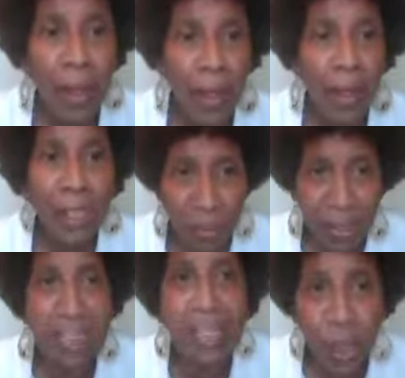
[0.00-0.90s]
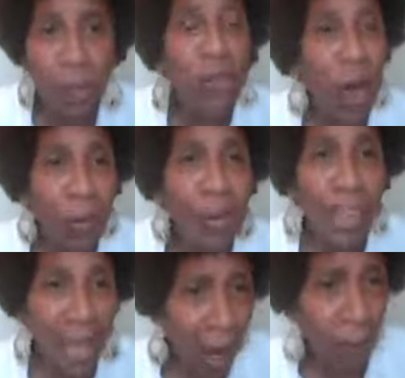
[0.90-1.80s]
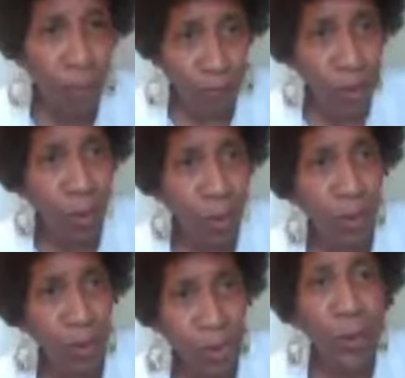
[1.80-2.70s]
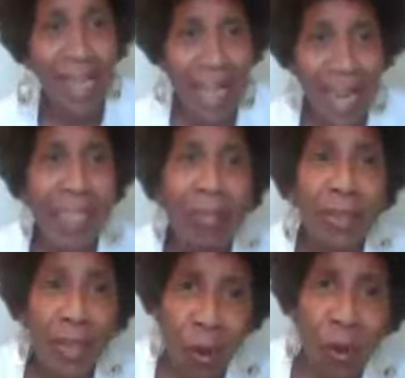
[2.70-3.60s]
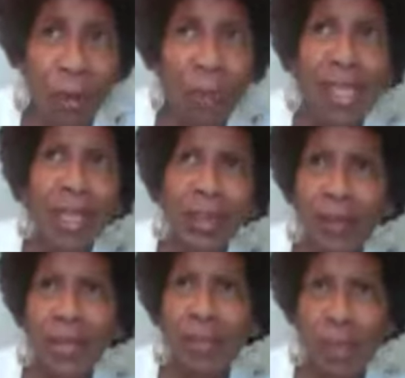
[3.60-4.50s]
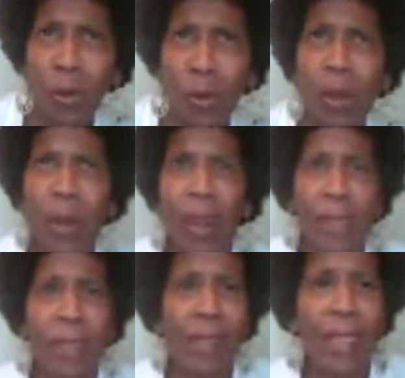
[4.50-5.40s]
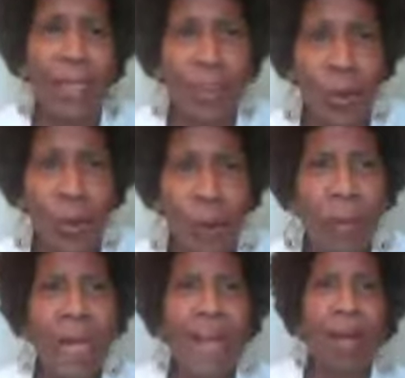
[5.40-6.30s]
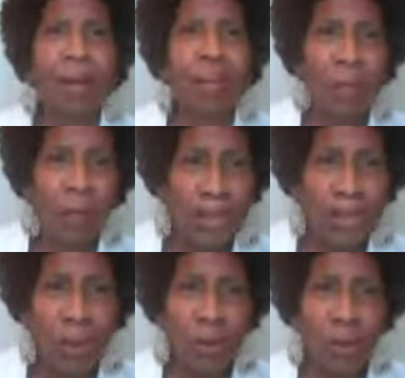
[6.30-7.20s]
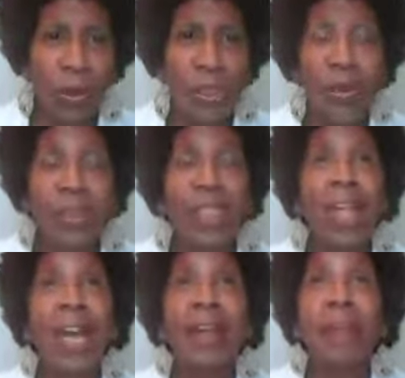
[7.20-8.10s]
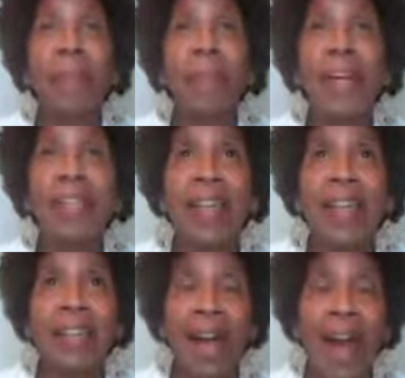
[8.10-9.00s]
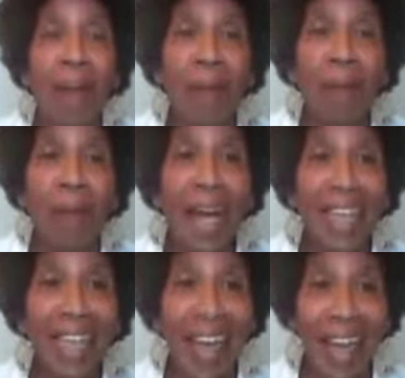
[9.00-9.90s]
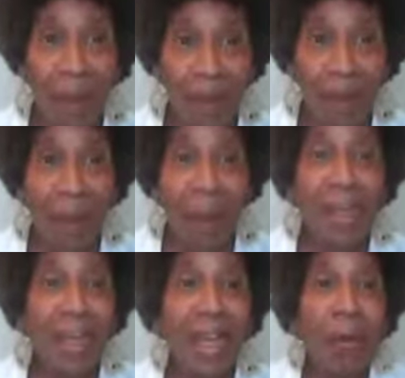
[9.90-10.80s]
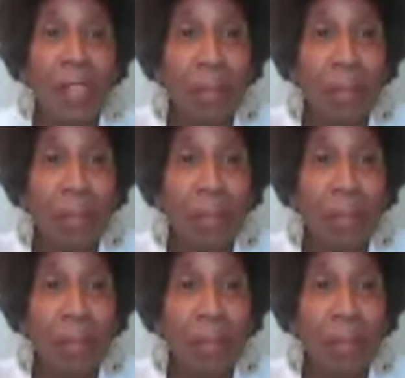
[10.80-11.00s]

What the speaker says: HBCU. So I went to Howard for school of social work. And I lived in the dorm. I was like 30 years old, living in the dorm, and I was among social work students. And I had the best time of my life because I was in a